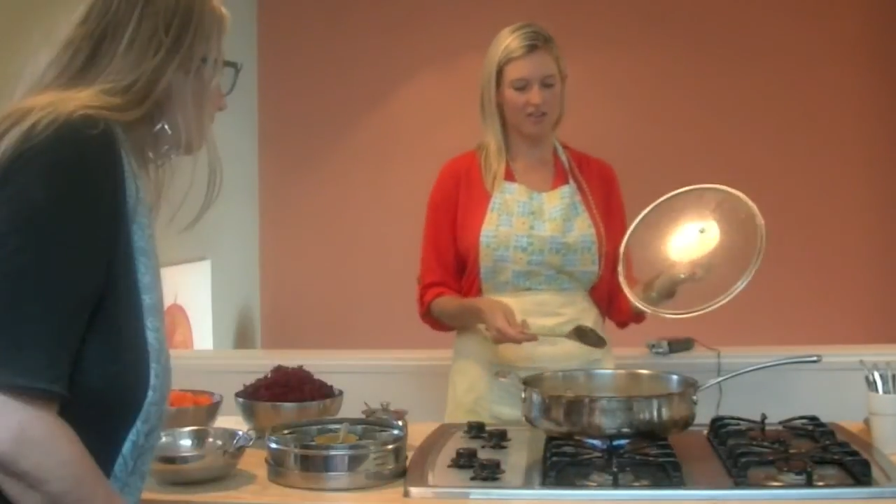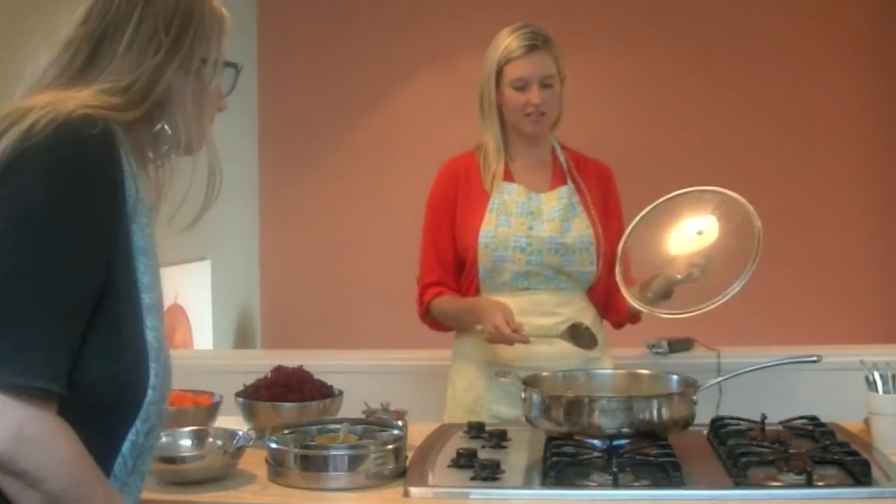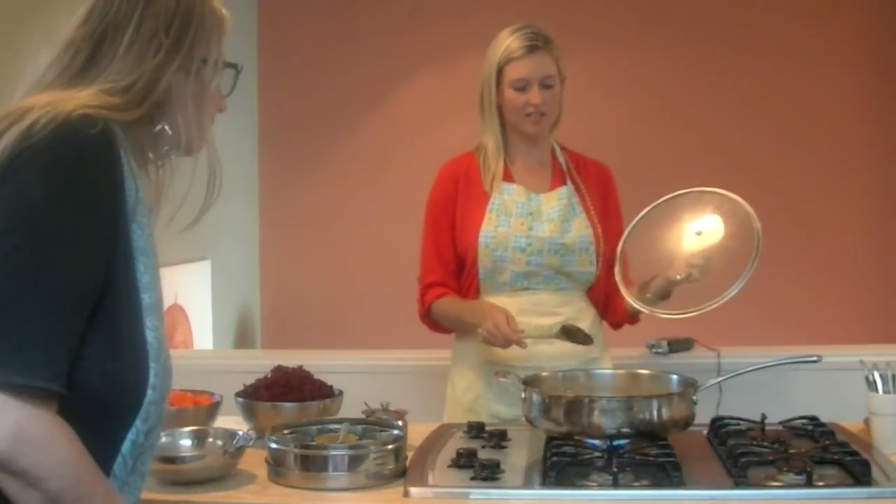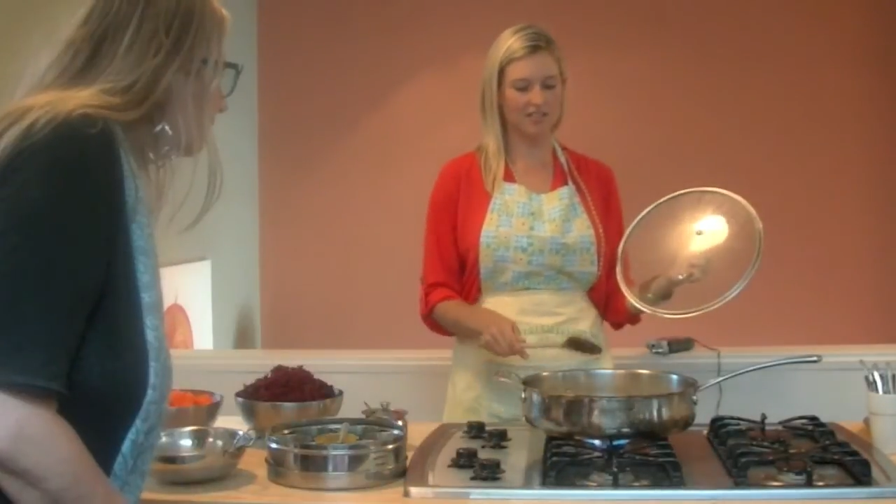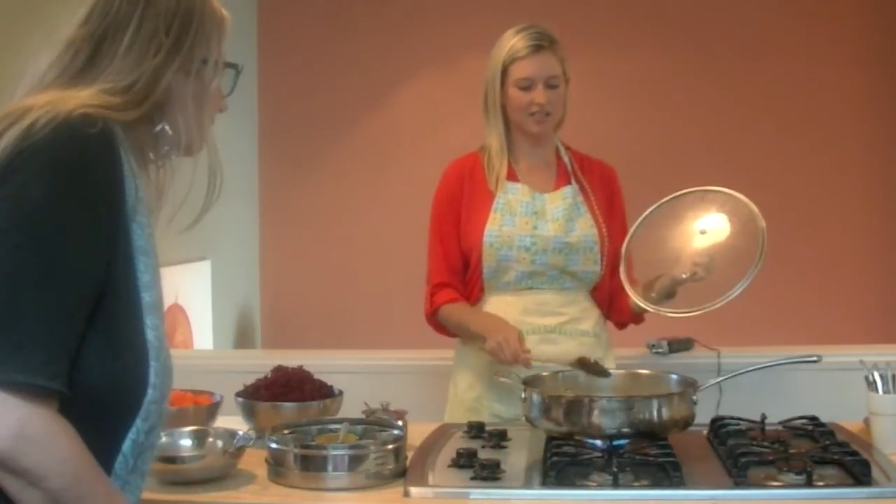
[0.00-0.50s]

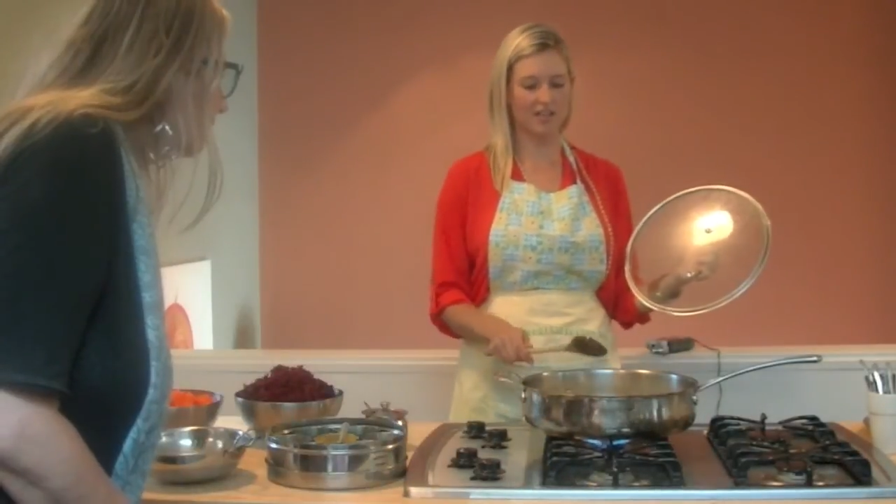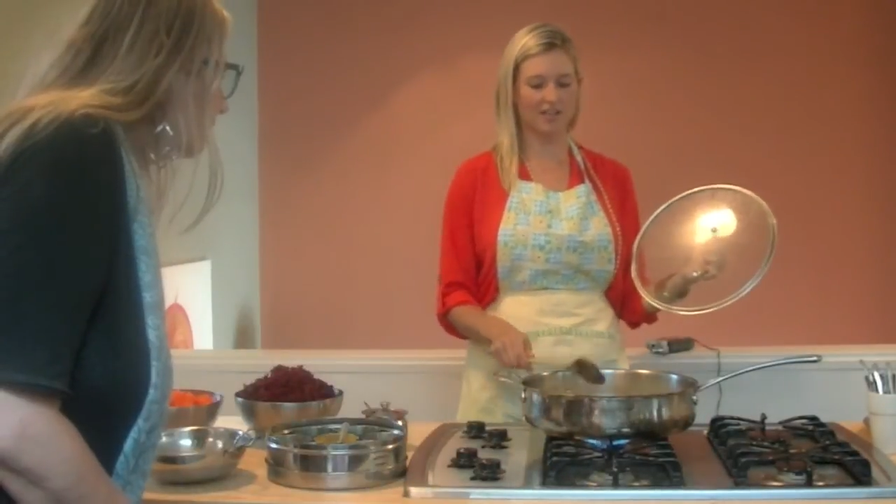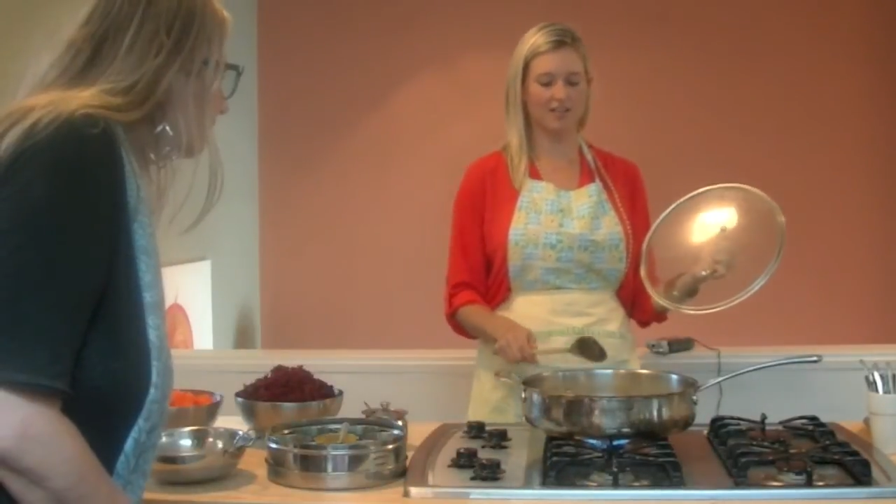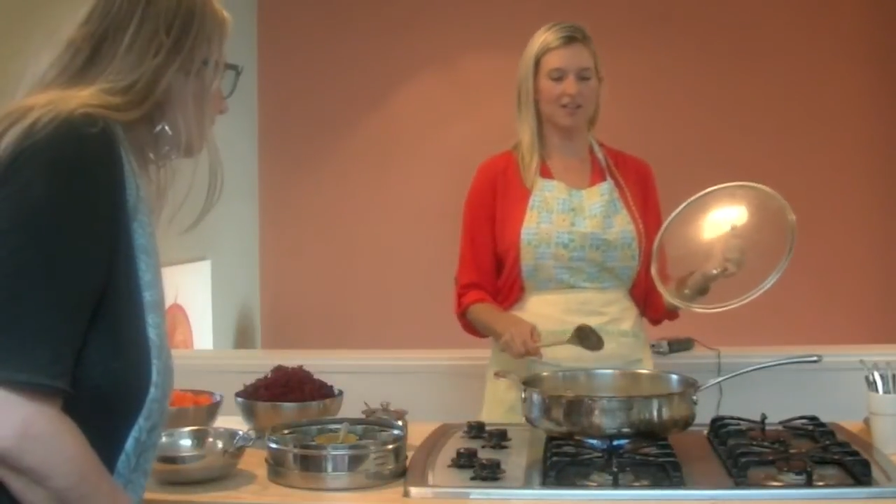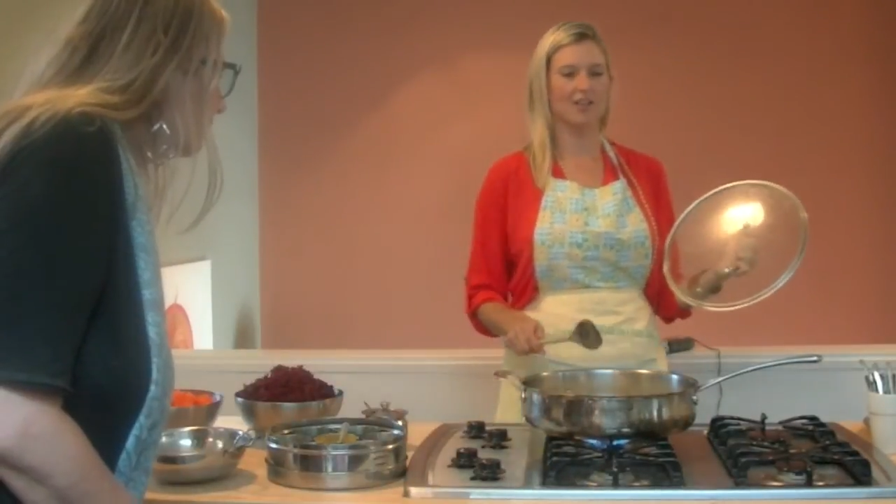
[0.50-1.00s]
This is like
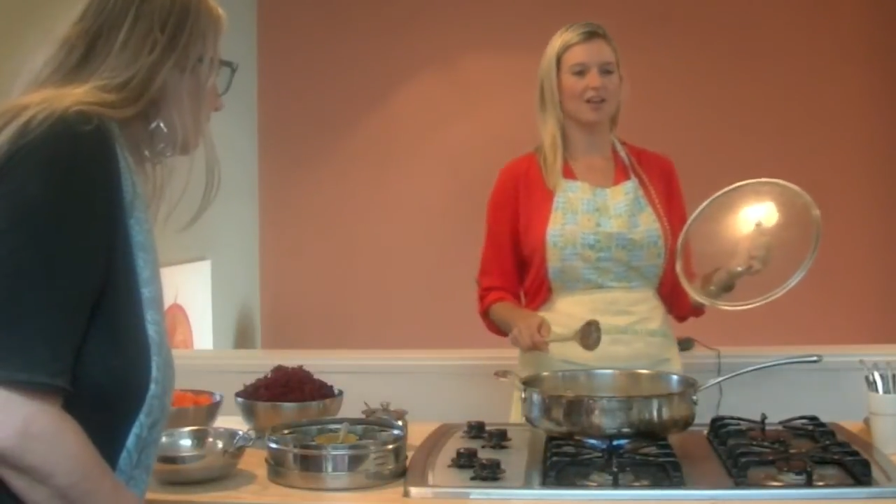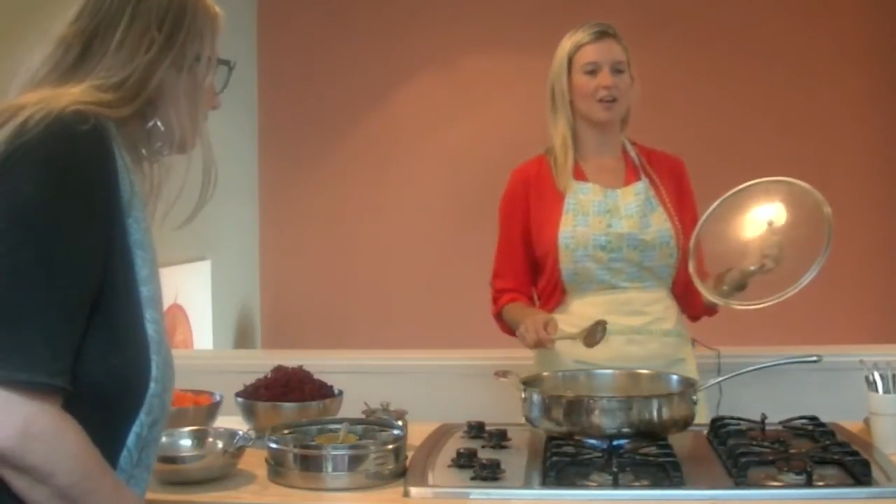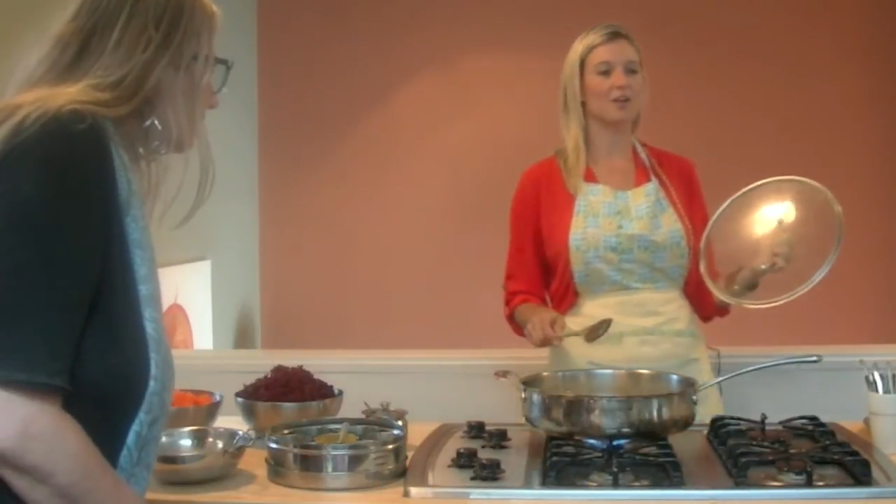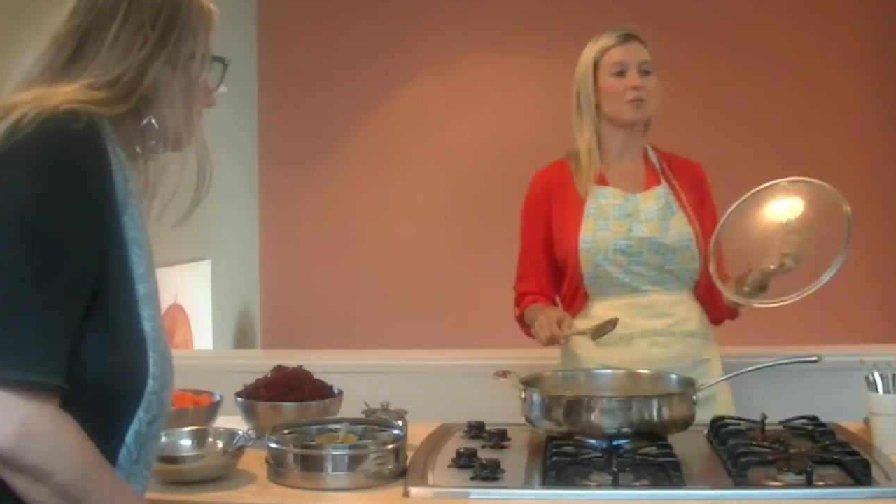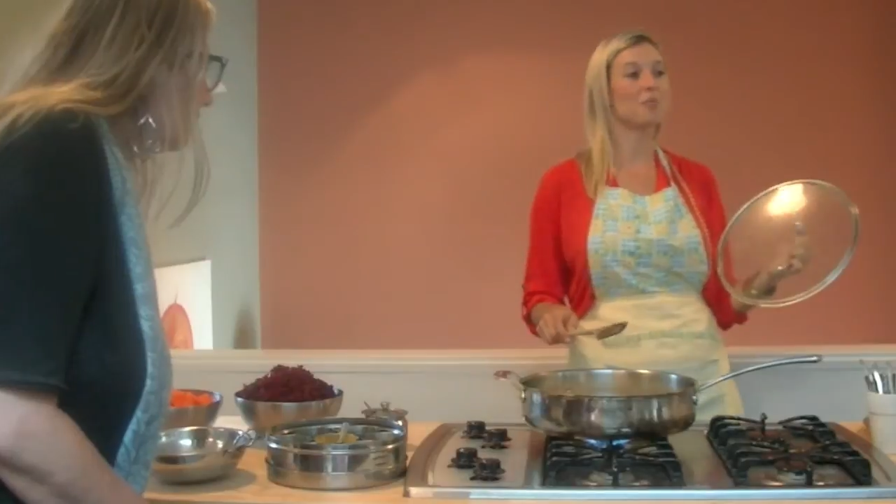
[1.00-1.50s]

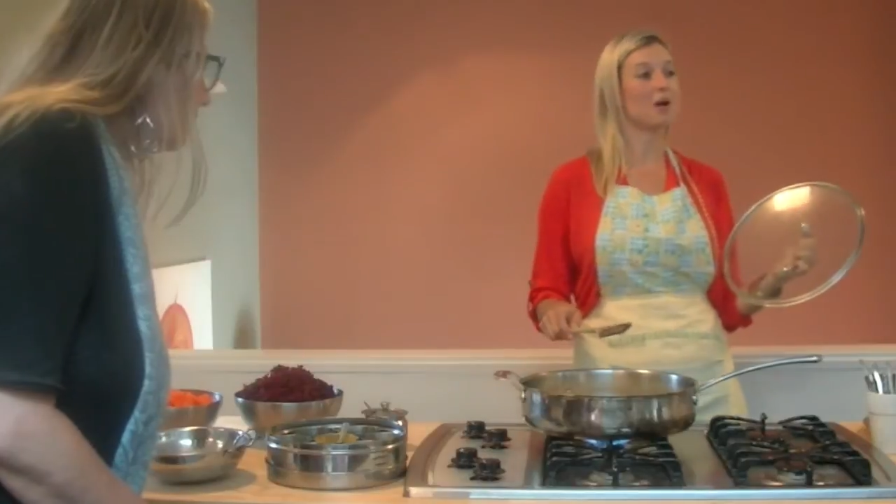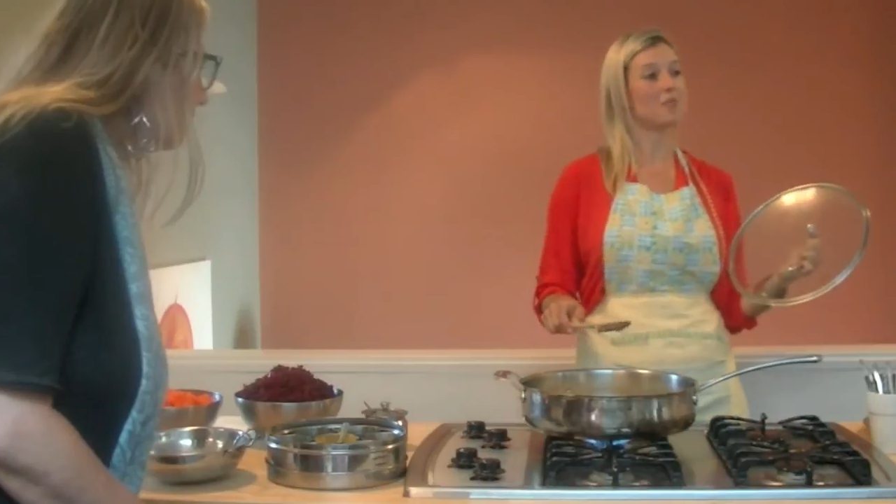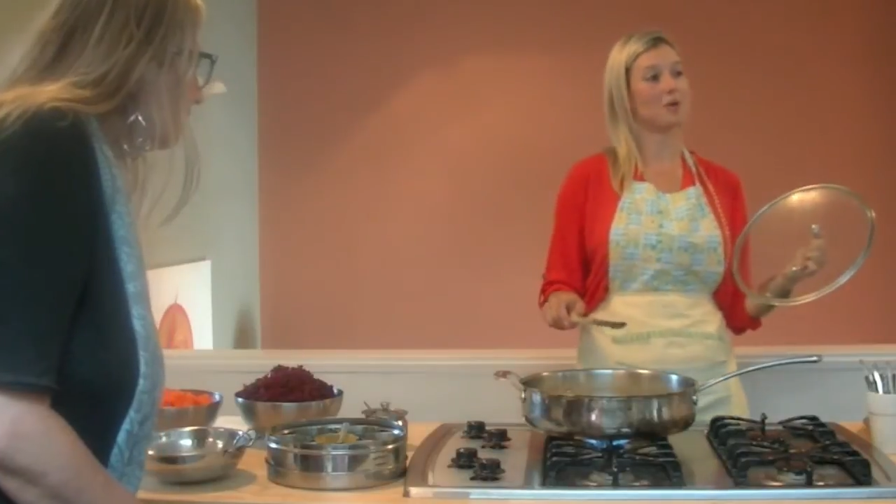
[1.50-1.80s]
kind of your bare